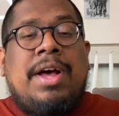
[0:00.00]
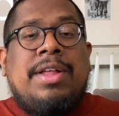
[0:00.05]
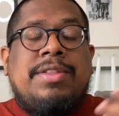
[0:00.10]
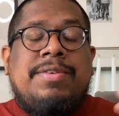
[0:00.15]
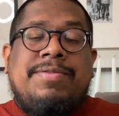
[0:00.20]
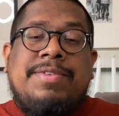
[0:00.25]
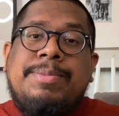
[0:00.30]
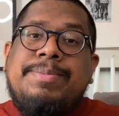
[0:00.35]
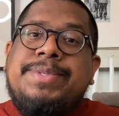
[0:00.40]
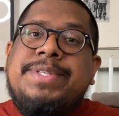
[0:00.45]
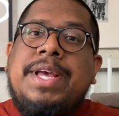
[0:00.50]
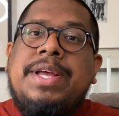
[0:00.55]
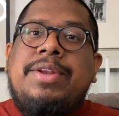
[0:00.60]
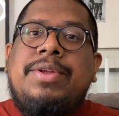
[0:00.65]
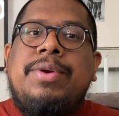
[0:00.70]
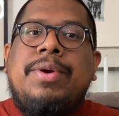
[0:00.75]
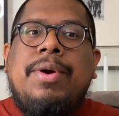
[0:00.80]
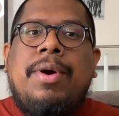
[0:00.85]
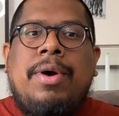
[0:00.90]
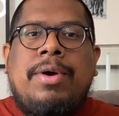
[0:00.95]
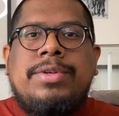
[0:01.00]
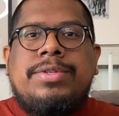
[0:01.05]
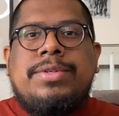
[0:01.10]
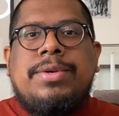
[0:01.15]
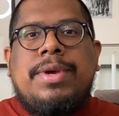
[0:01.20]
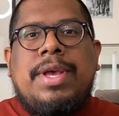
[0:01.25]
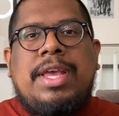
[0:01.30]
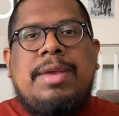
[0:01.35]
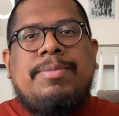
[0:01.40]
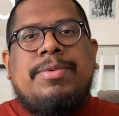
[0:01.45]
On the flip side, you're
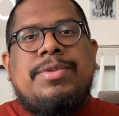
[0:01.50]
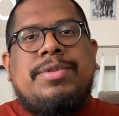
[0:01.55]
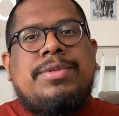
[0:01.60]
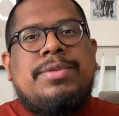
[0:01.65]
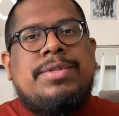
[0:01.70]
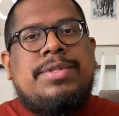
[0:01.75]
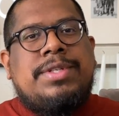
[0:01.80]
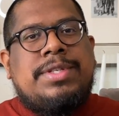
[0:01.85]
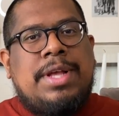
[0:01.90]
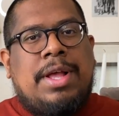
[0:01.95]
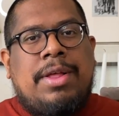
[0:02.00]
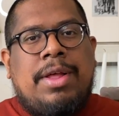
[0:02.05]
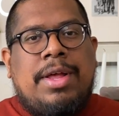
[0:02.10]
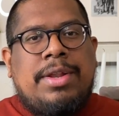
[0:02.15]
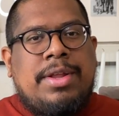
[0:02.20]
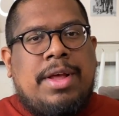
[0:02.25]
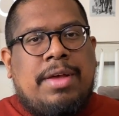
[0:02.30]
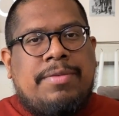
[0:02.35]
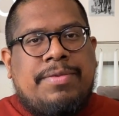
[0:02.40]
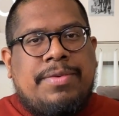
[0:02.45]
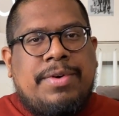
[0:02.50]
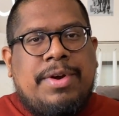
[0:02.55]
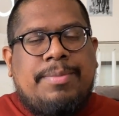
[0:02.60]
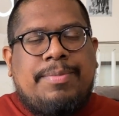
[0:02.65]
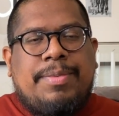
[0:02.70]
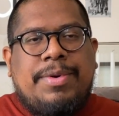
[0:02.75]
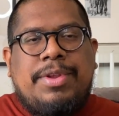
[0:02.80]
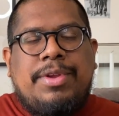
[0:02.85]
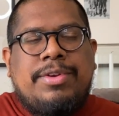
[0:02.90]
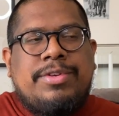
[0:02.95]
also able to sell on OfferUp
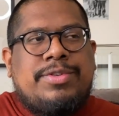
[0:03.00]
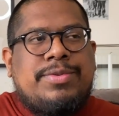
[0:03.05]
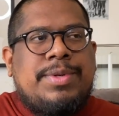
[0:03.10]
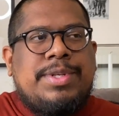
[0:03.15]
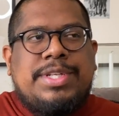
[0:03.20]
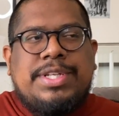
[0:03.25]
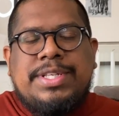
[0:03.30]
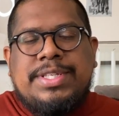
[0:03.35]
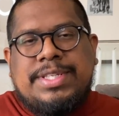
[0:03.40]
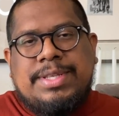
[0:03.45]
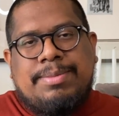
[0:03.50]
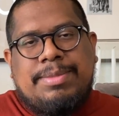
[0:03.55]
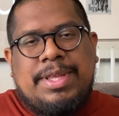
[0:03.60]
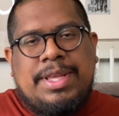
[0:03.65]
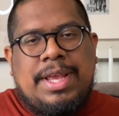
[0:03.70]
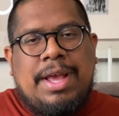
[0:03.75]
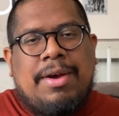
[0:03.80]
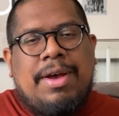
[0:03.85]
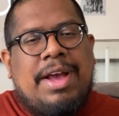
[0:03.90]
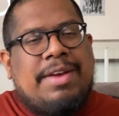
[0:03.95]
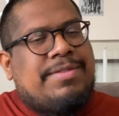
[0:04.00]
when you're switching something out.